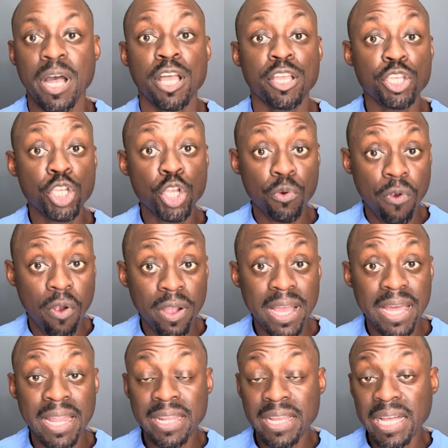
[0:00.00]

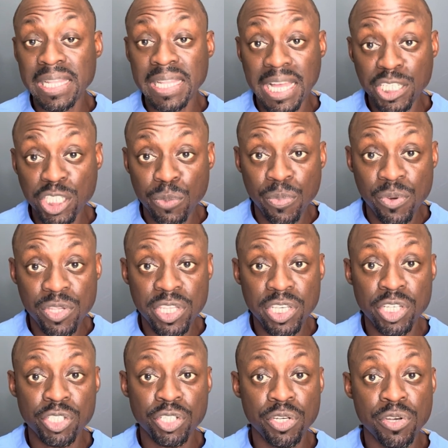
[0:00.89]
urogynecologic
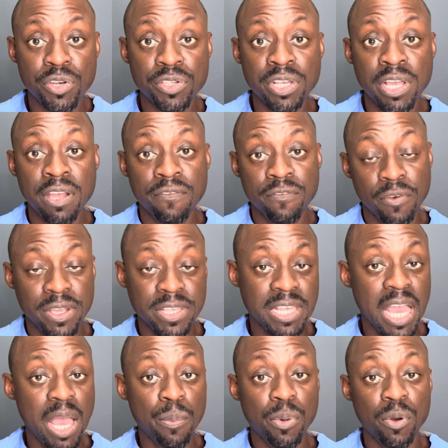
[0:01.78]
procedures, for
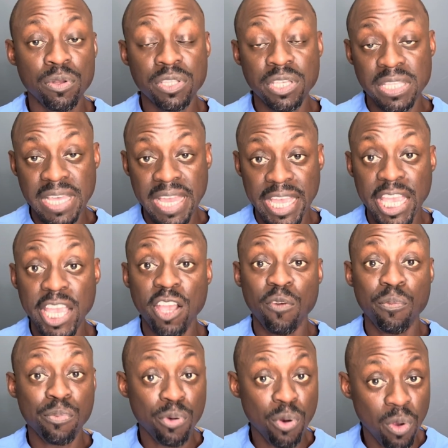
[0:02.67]
example, to take care
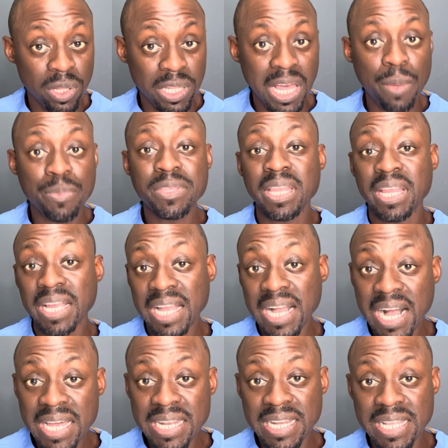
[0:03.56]
of prolapse and
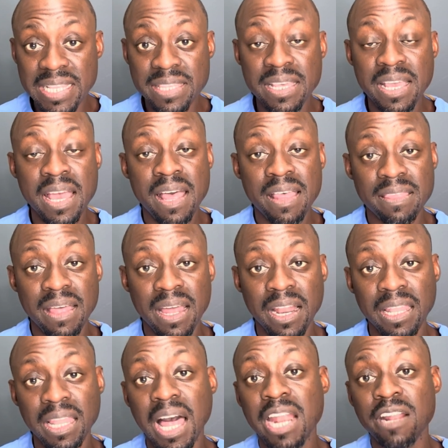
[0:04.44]
incontinence that a
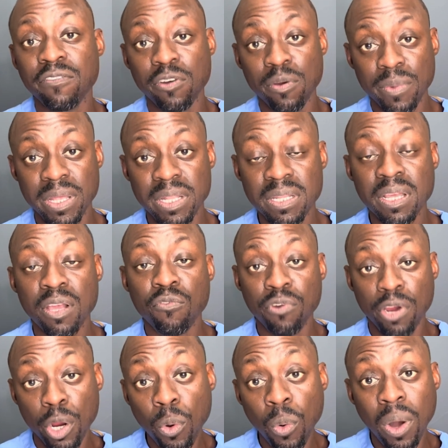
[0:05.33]
lot of women
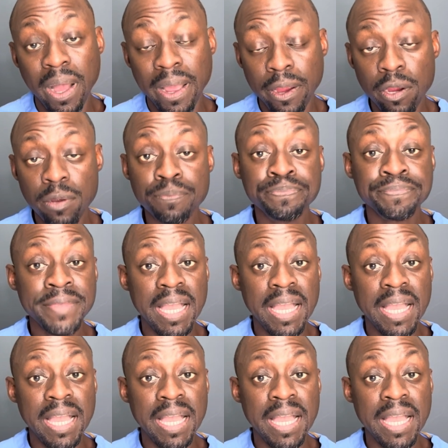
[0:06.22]
require.